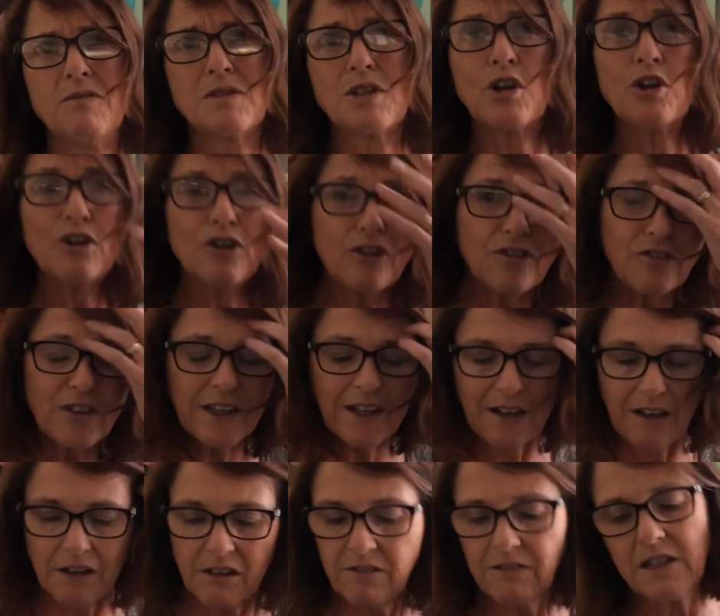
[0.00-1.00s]
It was lovely,
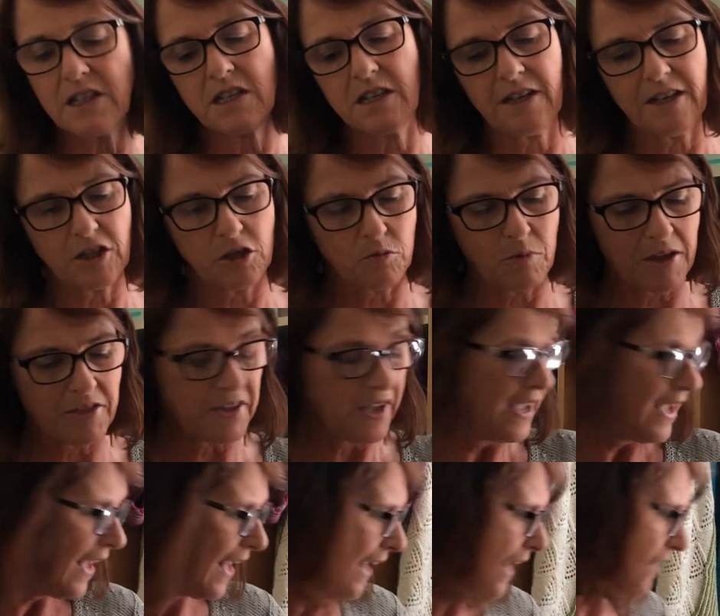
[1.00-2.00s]
lovely to knit with,
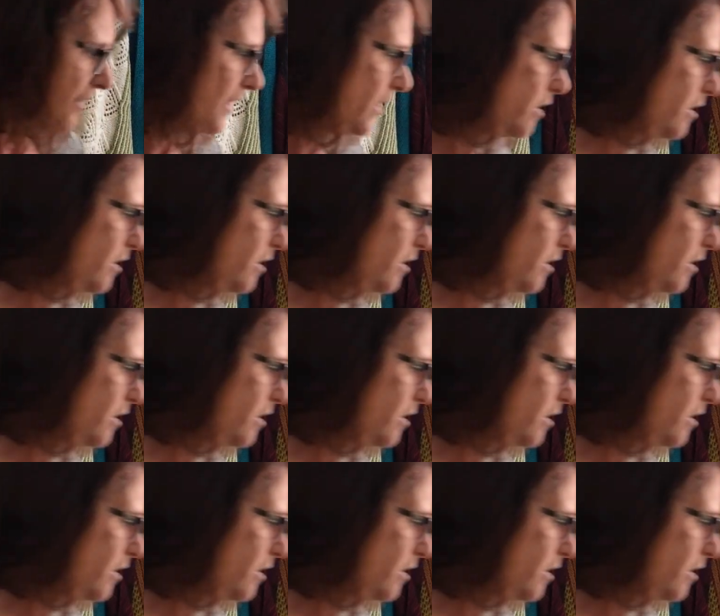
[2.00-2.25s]
and